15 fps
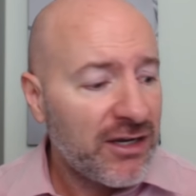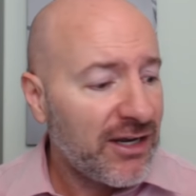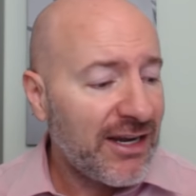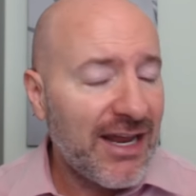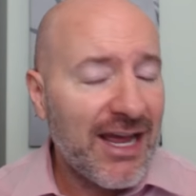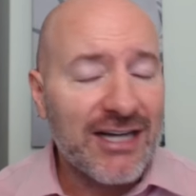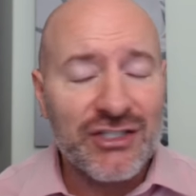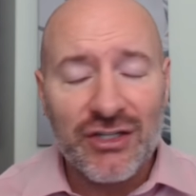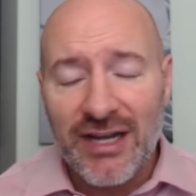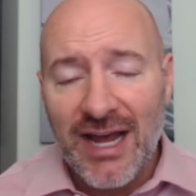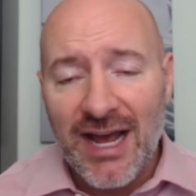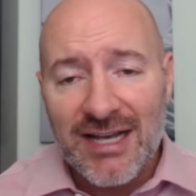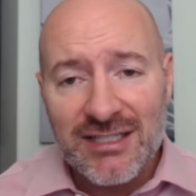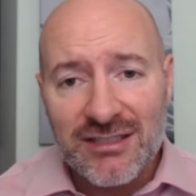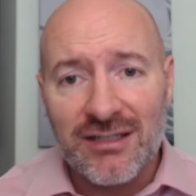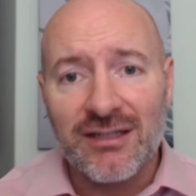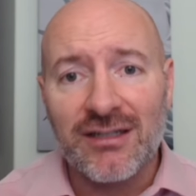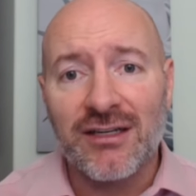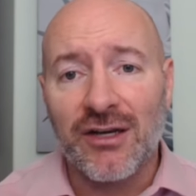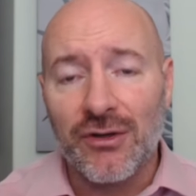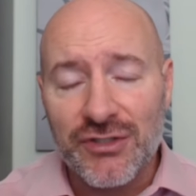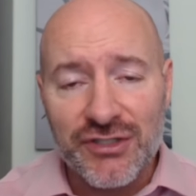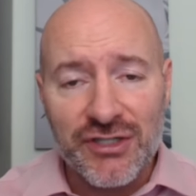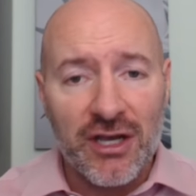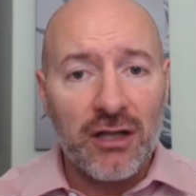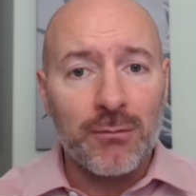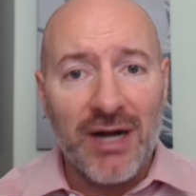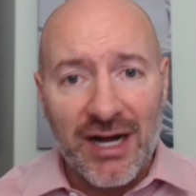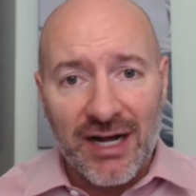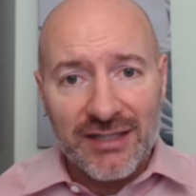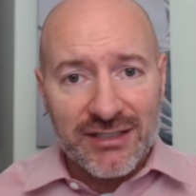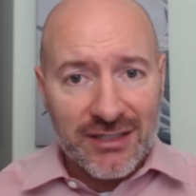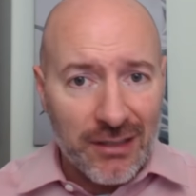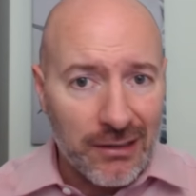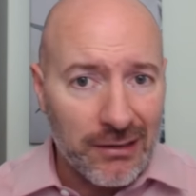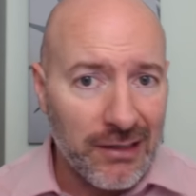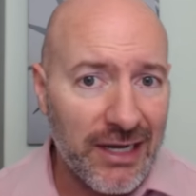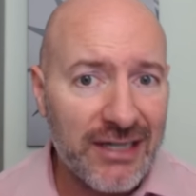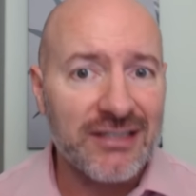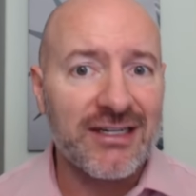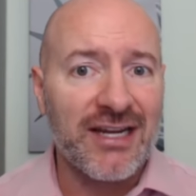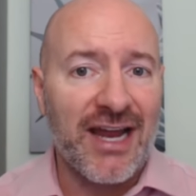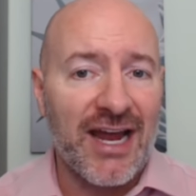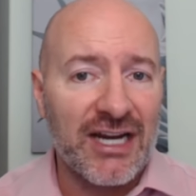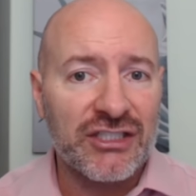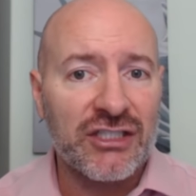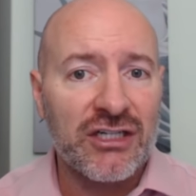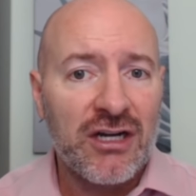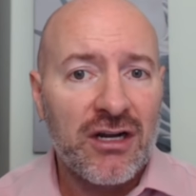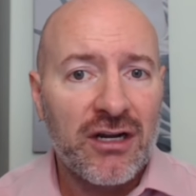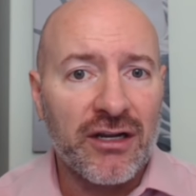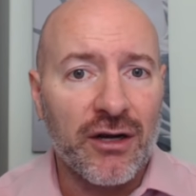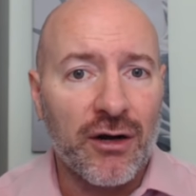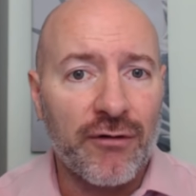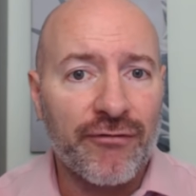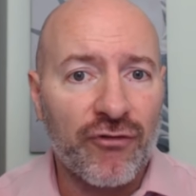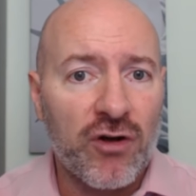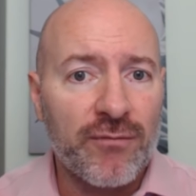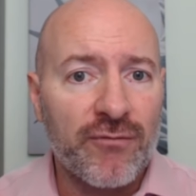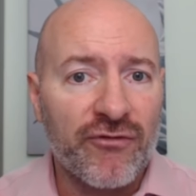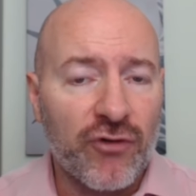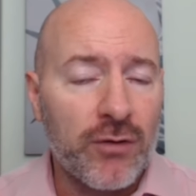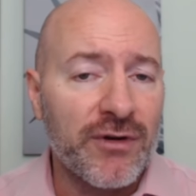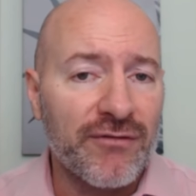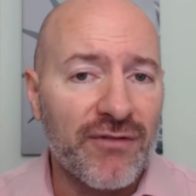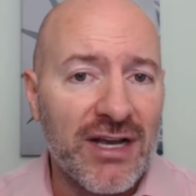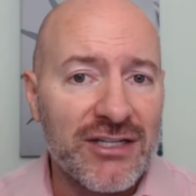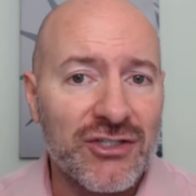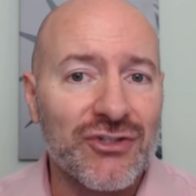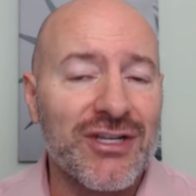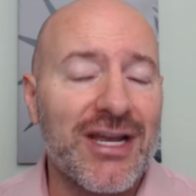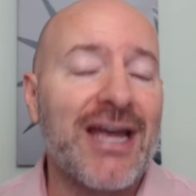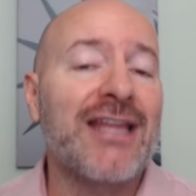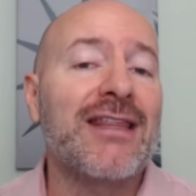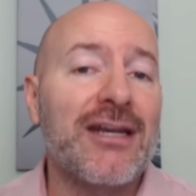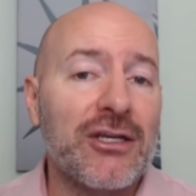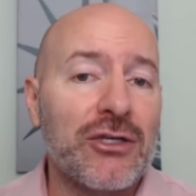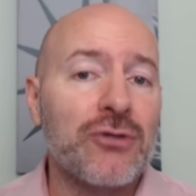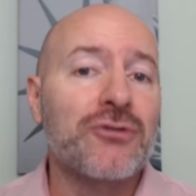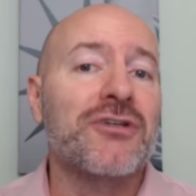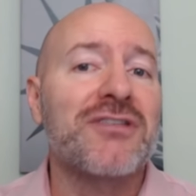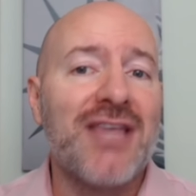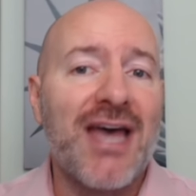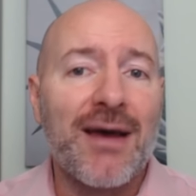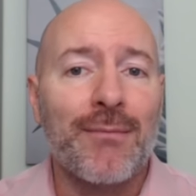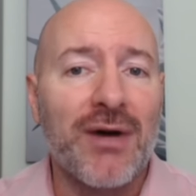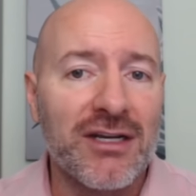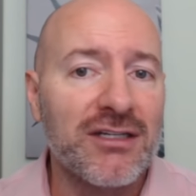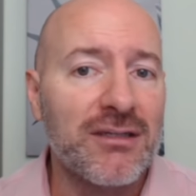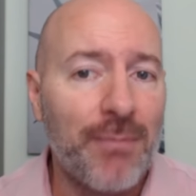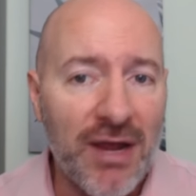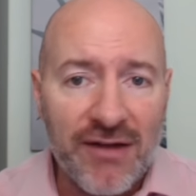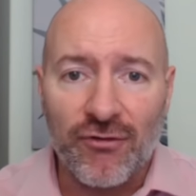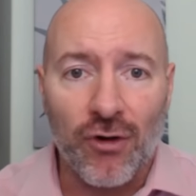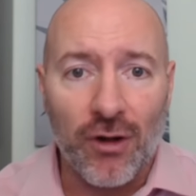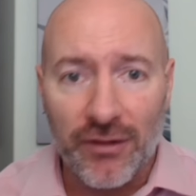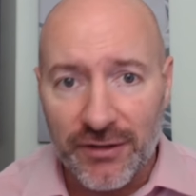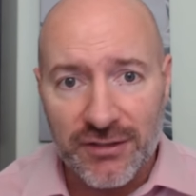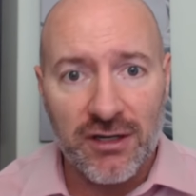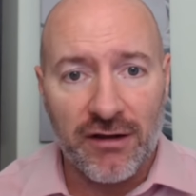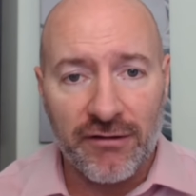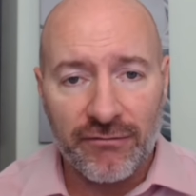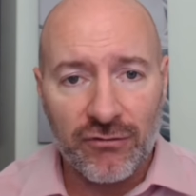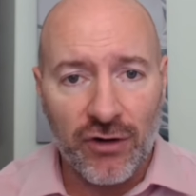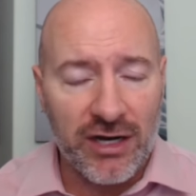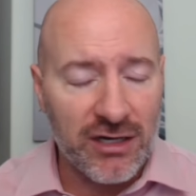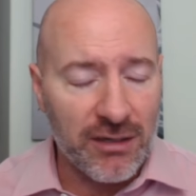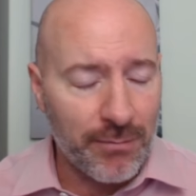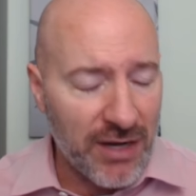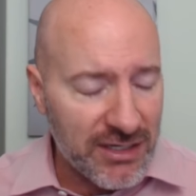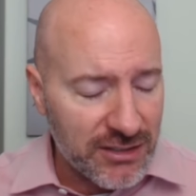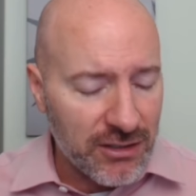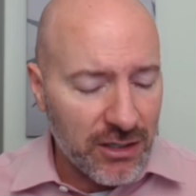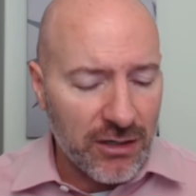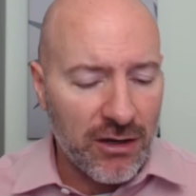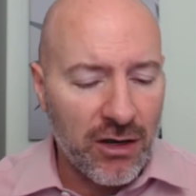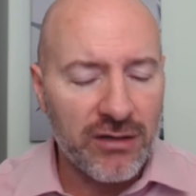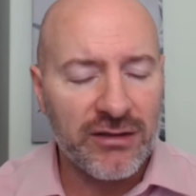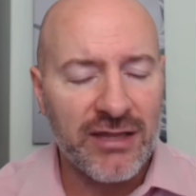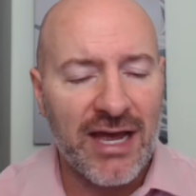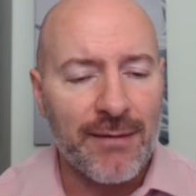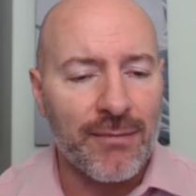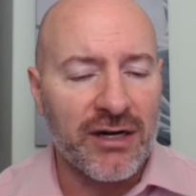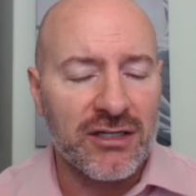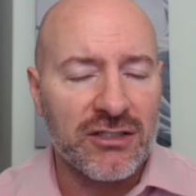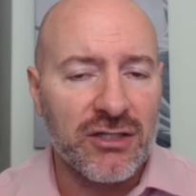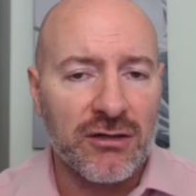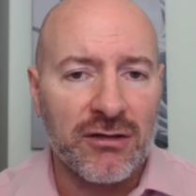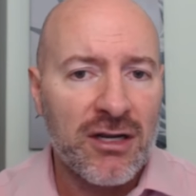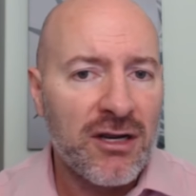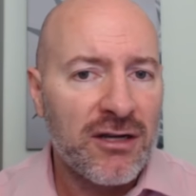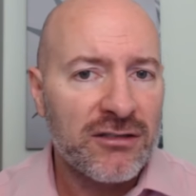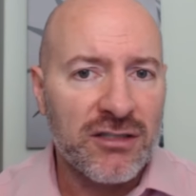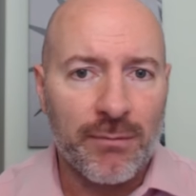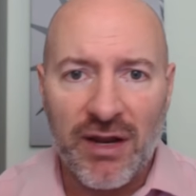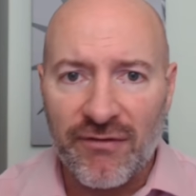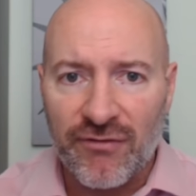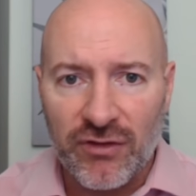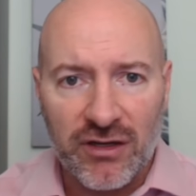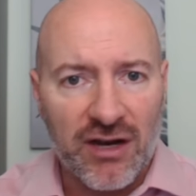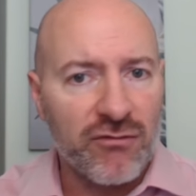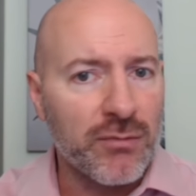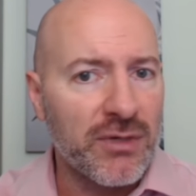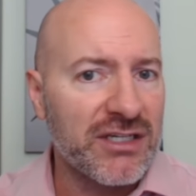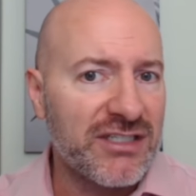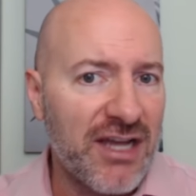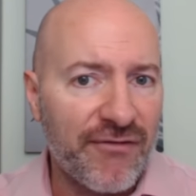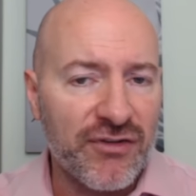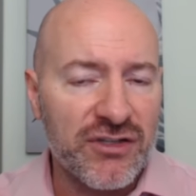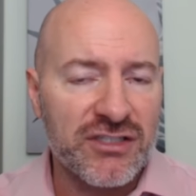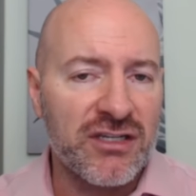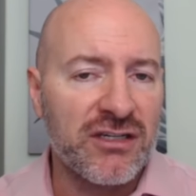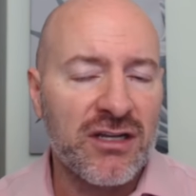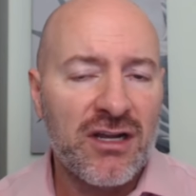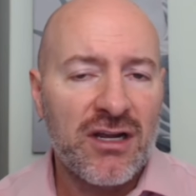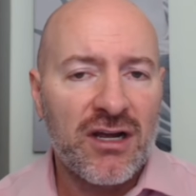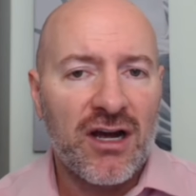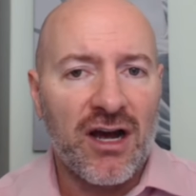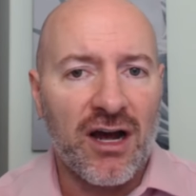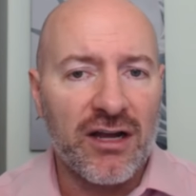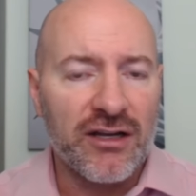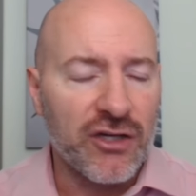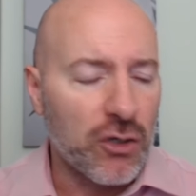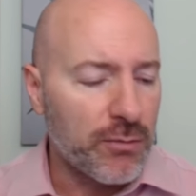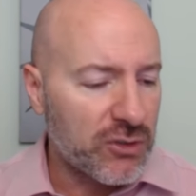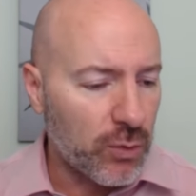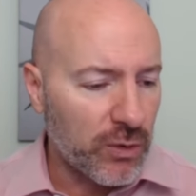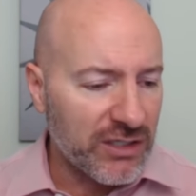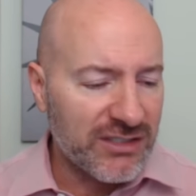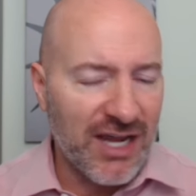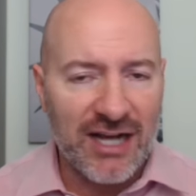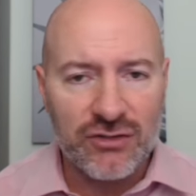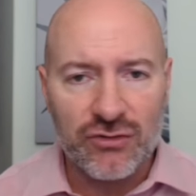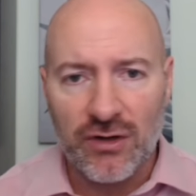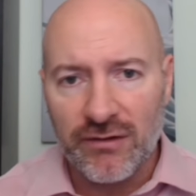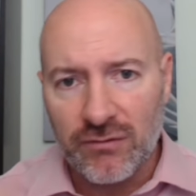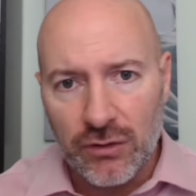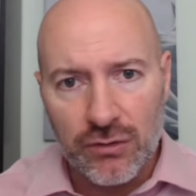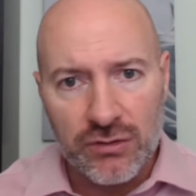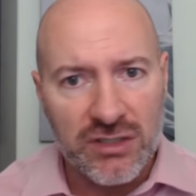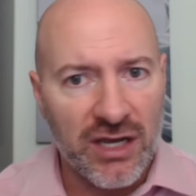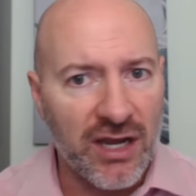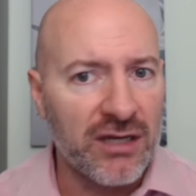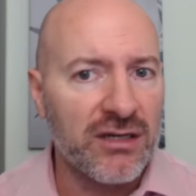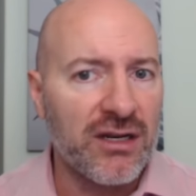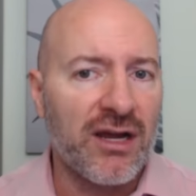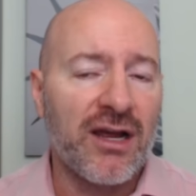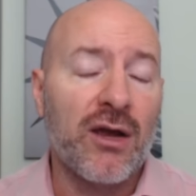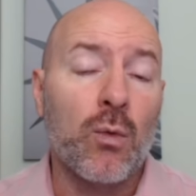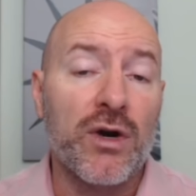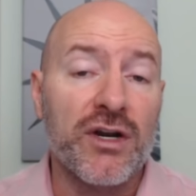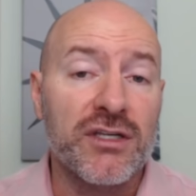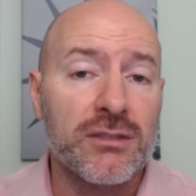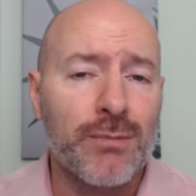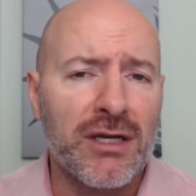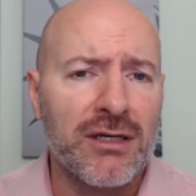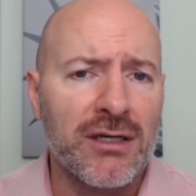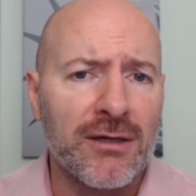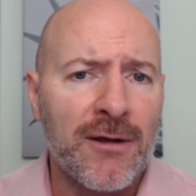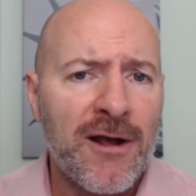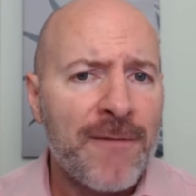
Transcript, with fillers: It actually has to you know sell bonds, collect cash, you know, from from investors, and then it uses that money to pay for all this stuff, right? It pays uh, that money to to pay for the government deficit, uh, you know, between tax revenues and uh, and what it's spending.